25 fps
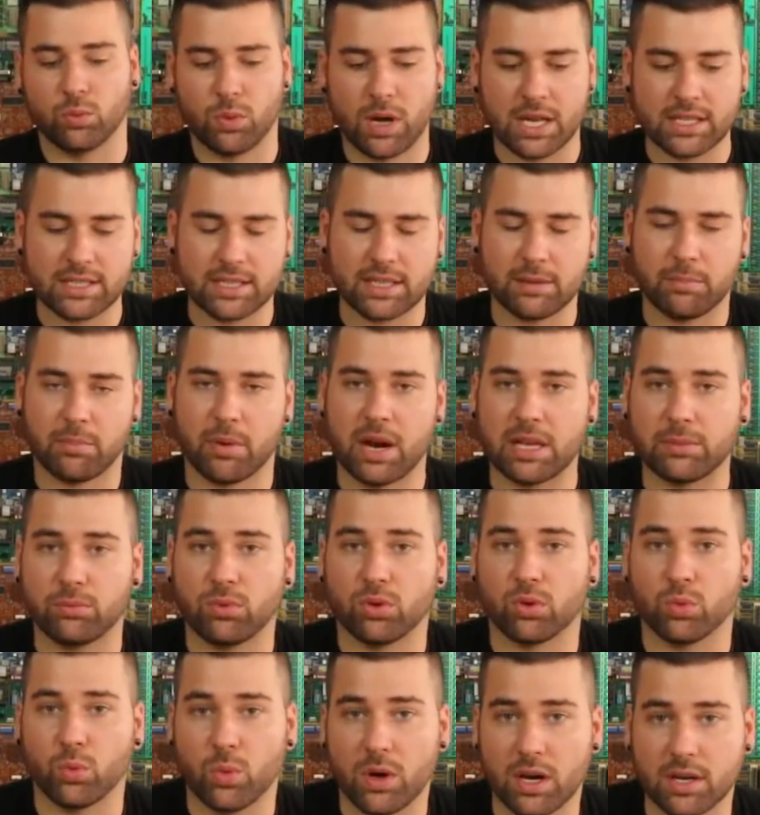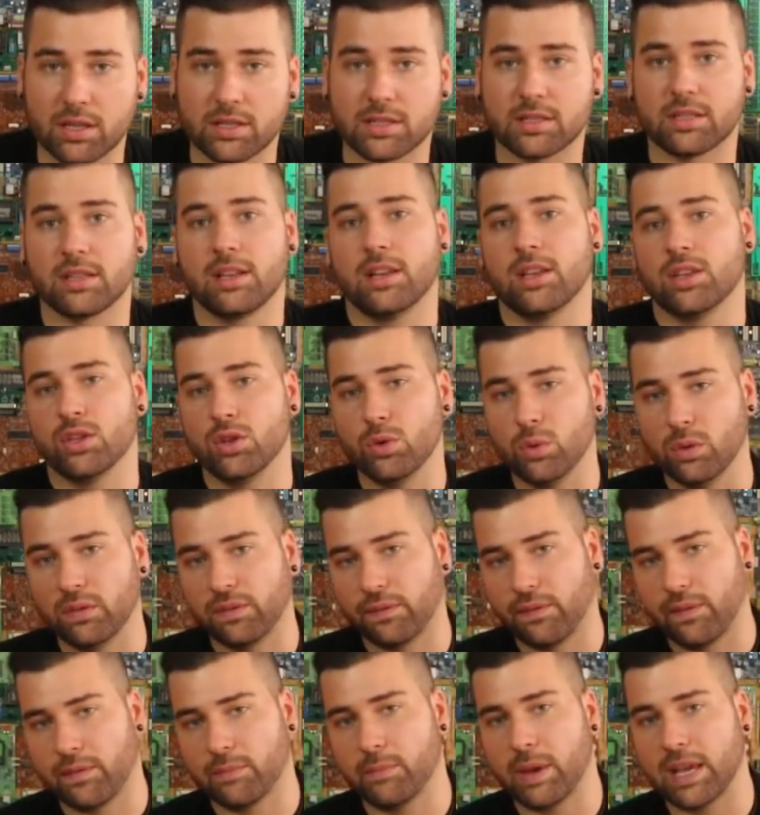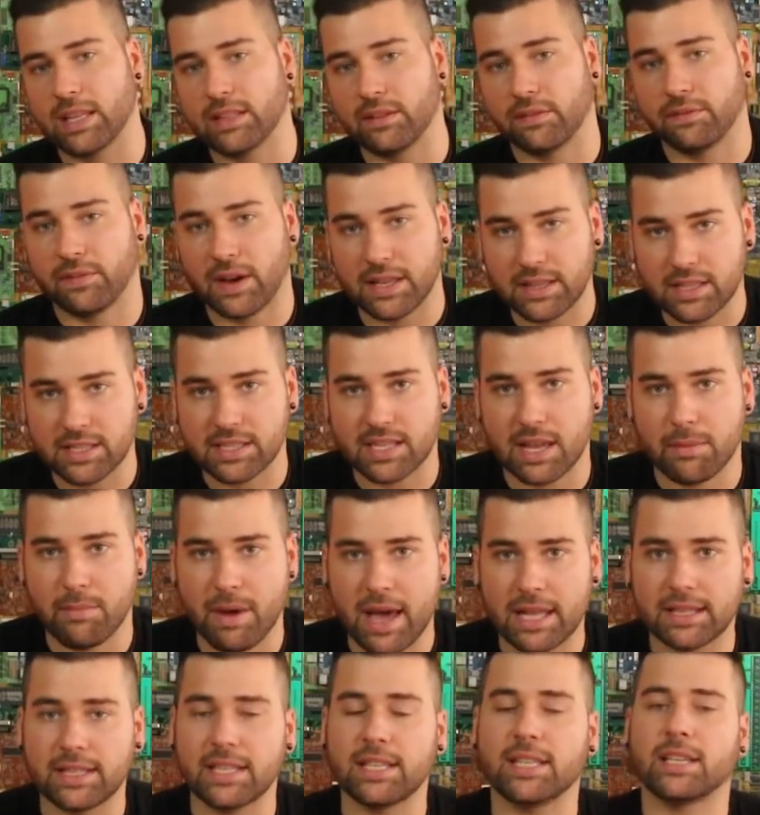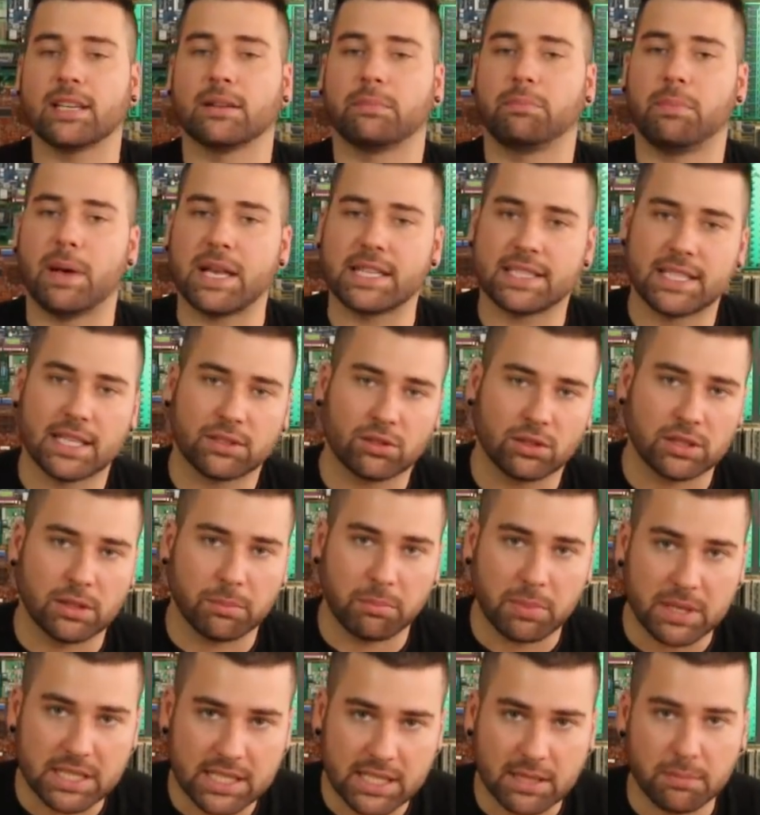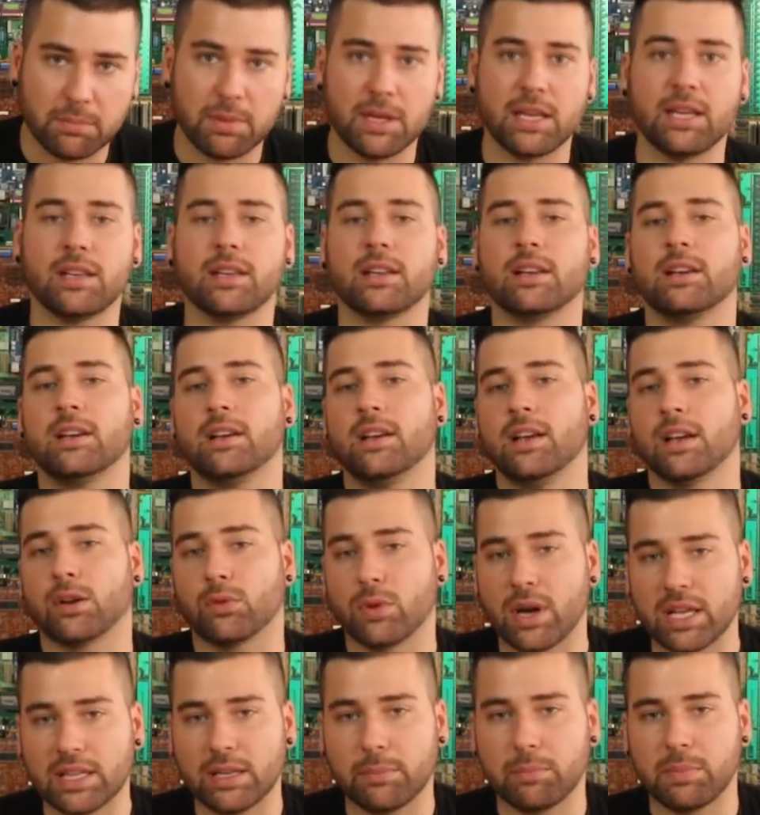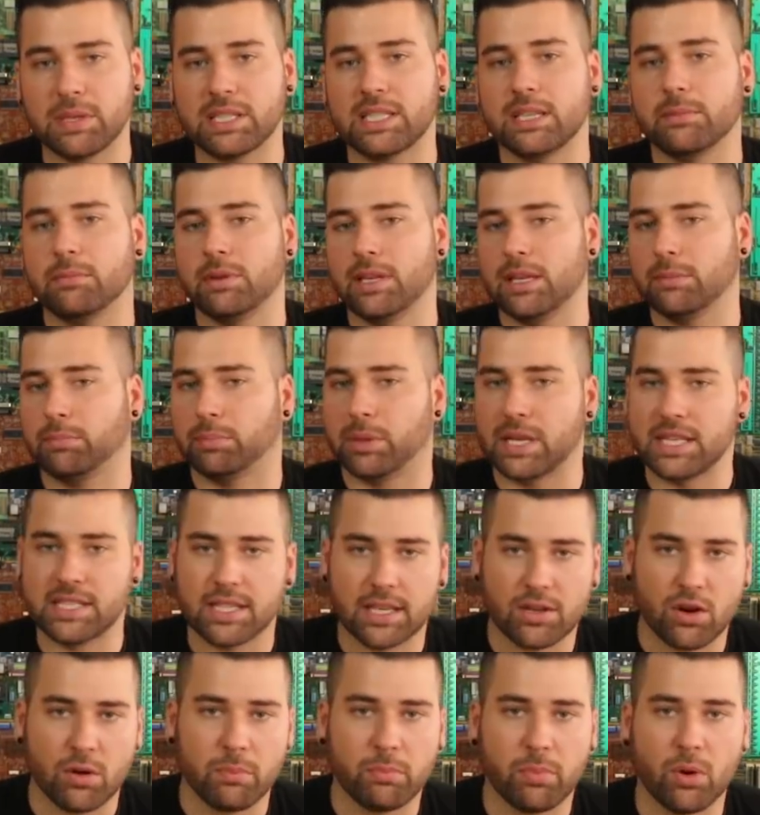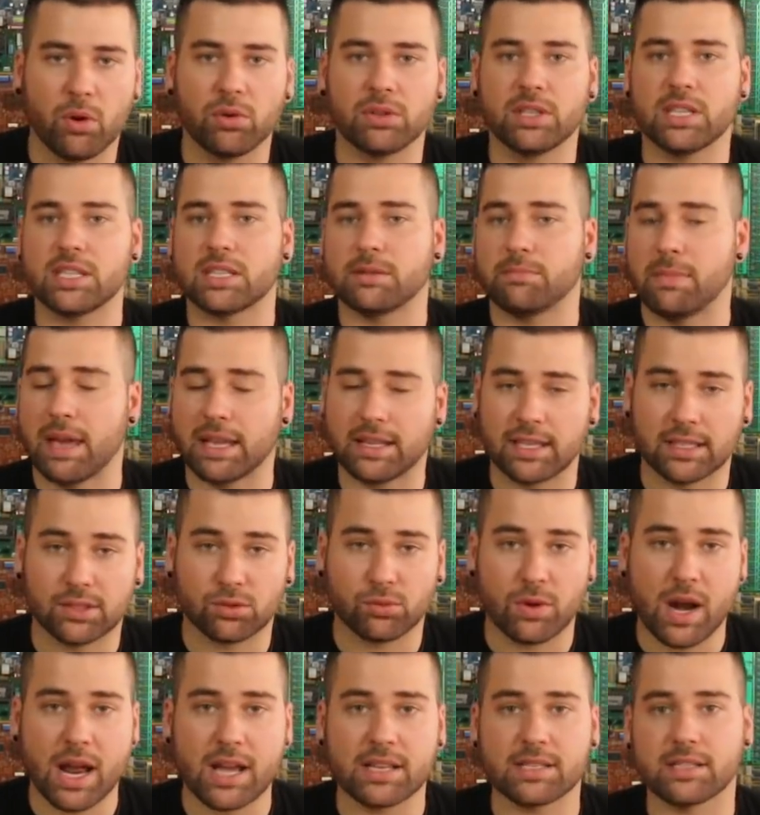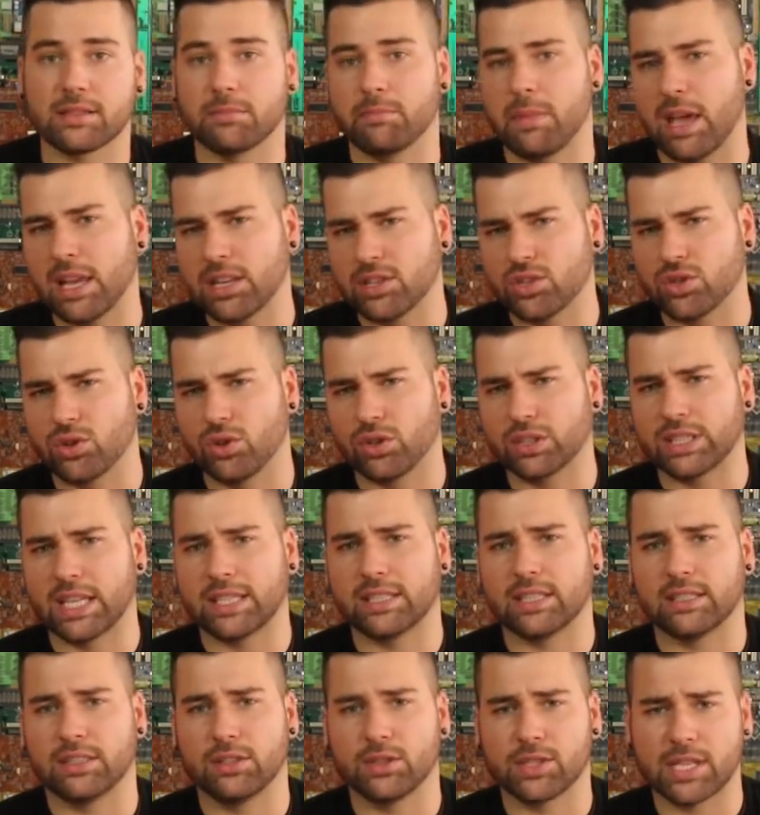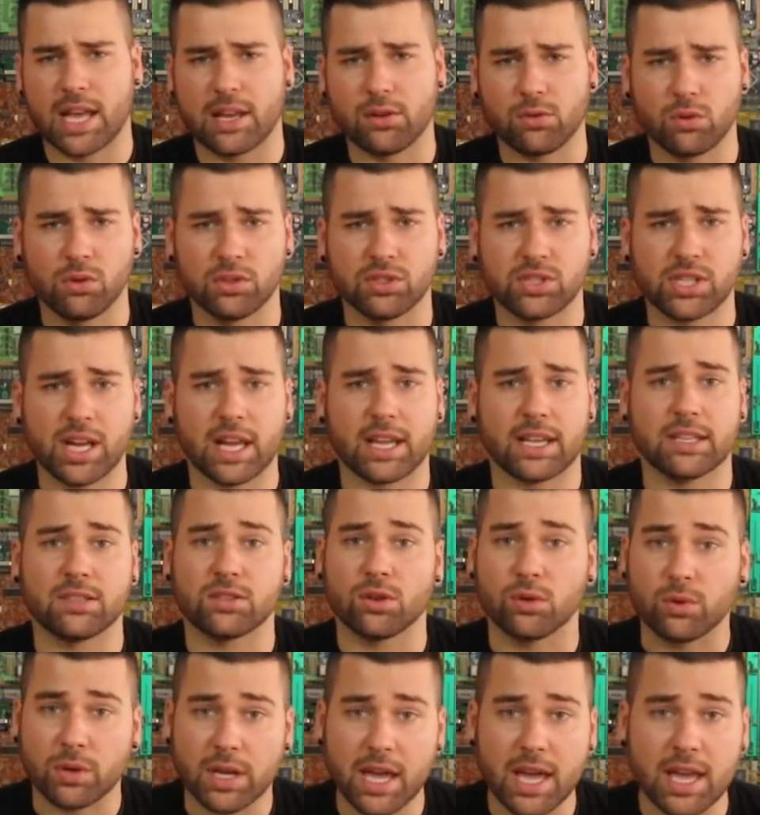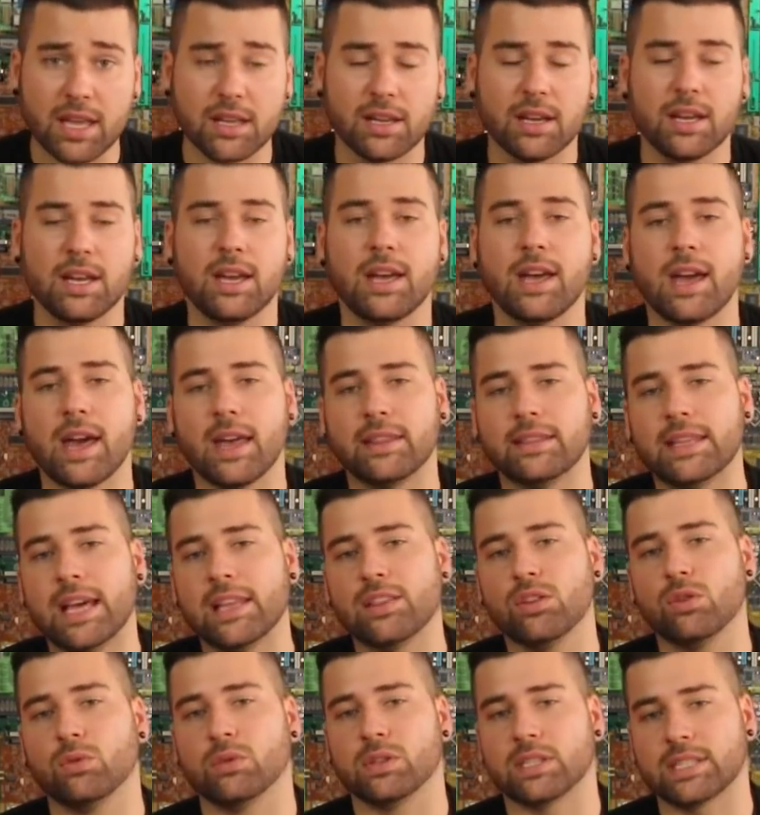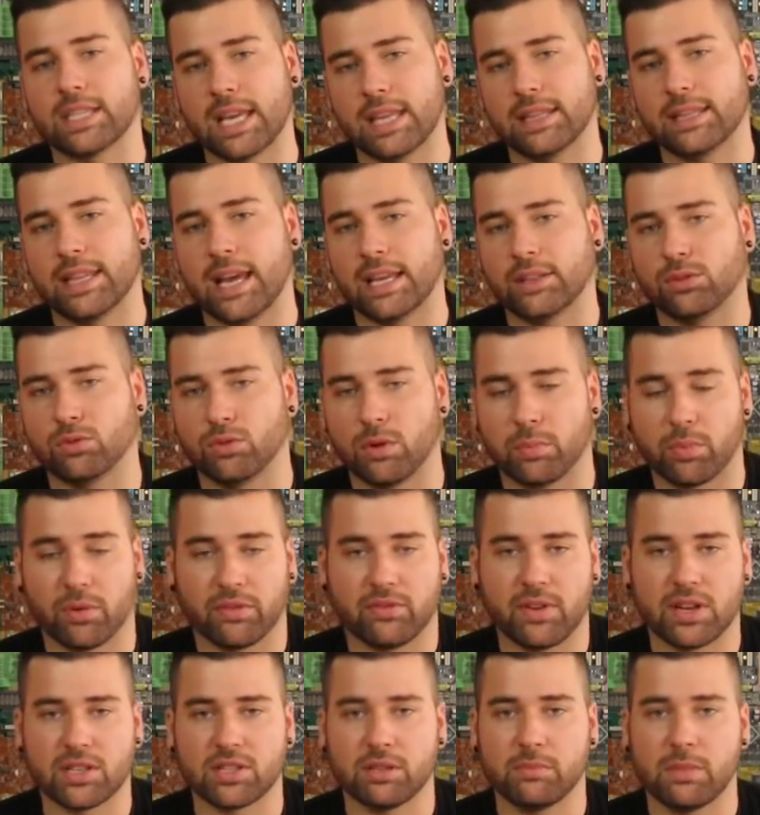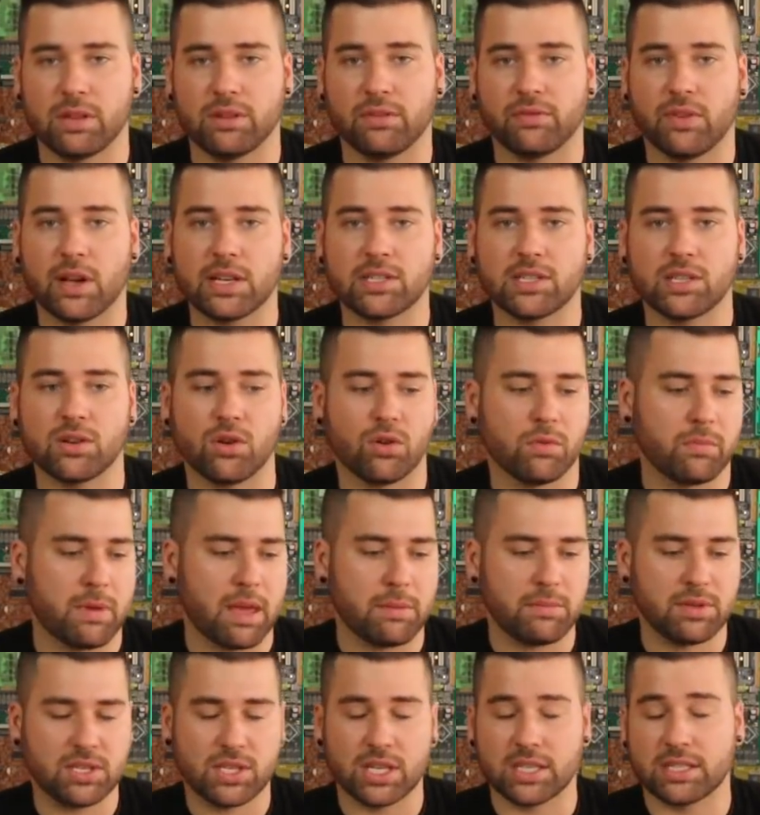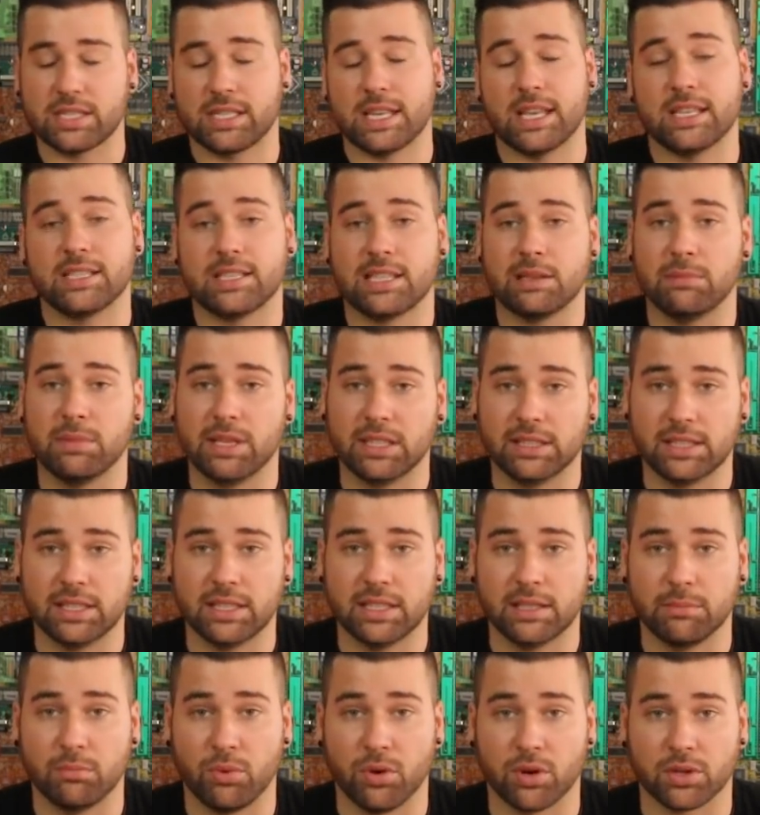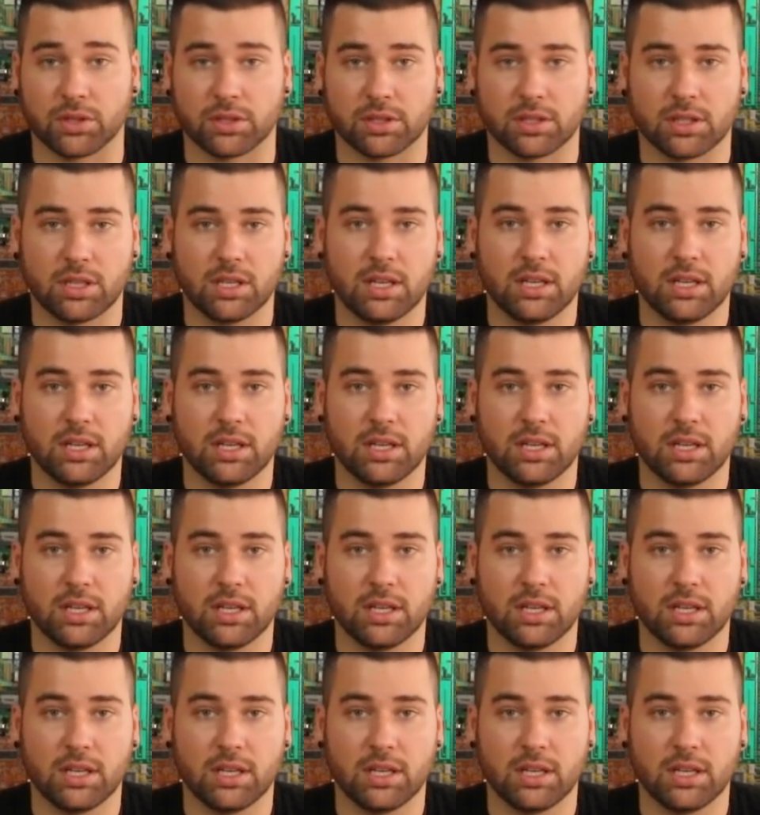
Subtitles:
Once the breadboard works, you will make the final schematic, pass that on the PCB, create the PCB, place the components, make the tracks, make sure that the design rule check is okay, and then you will send that to a professional manufacturer, or maybe just CNC mill the board.